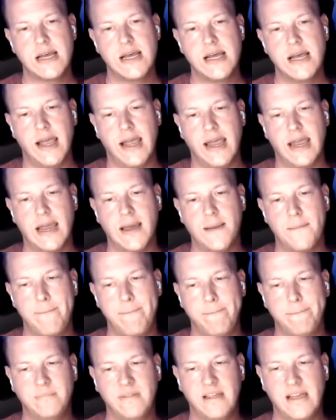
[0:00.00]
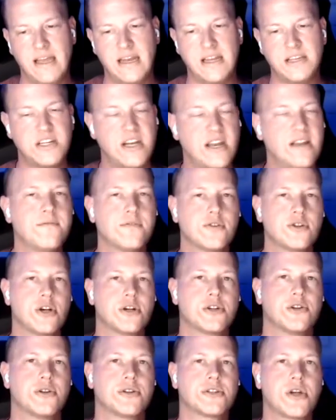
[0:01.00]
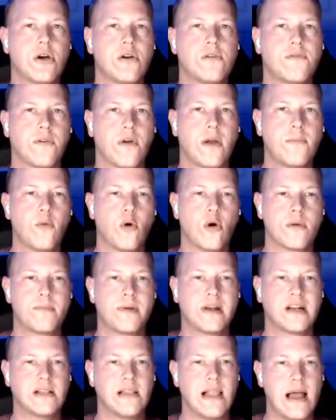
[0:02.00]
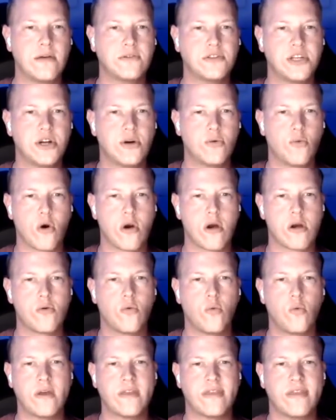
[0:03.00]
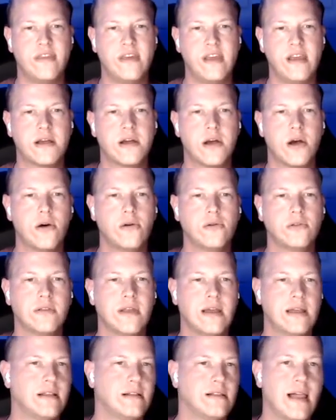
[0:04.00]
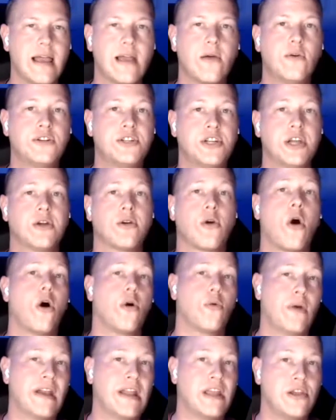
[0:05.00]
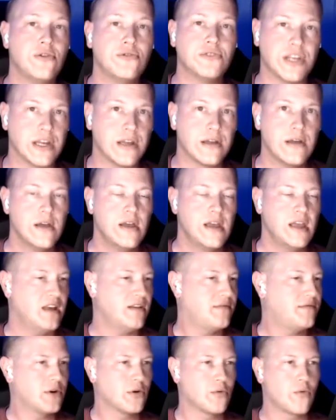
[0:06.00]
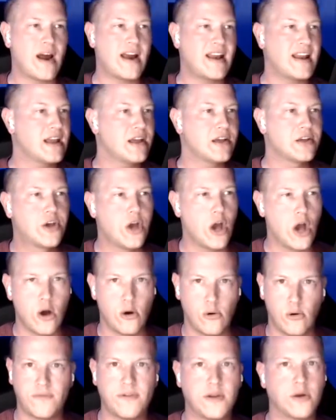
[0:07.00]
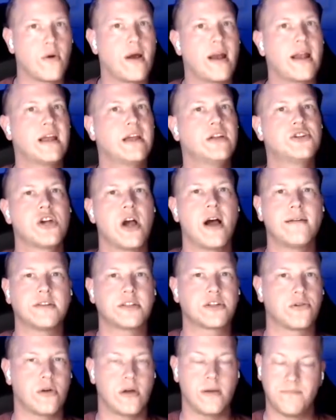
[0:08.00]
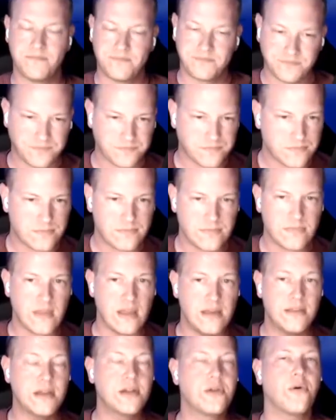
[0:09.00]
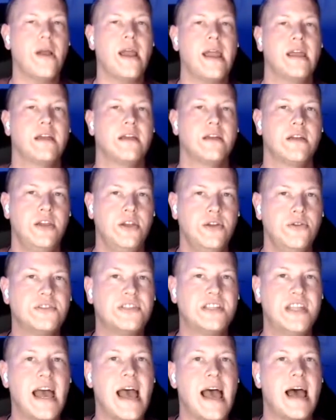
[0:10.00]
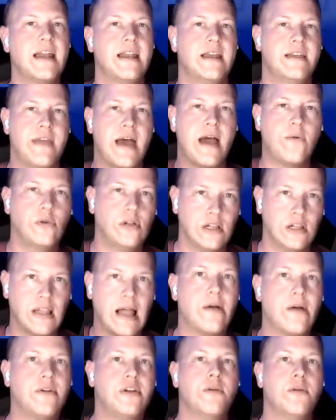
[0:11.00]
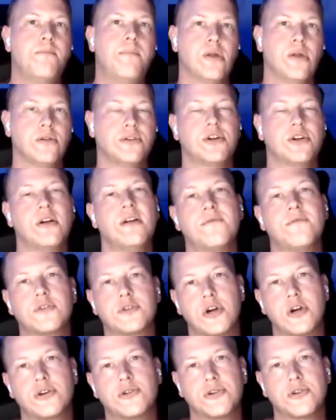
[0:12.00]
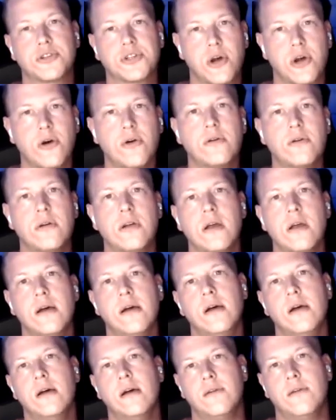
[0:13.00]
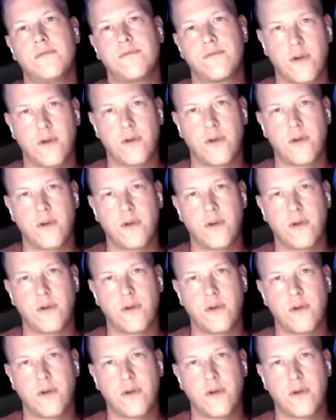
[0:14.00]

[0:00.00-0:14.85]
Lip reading: and it is an infrastructure as code framework, but it allows you to work with the code and the language that you're already using. If you're writing in Go, if you're writing in JavaScript, then great, use that, and that will allow you to build your infrastructure as code from that.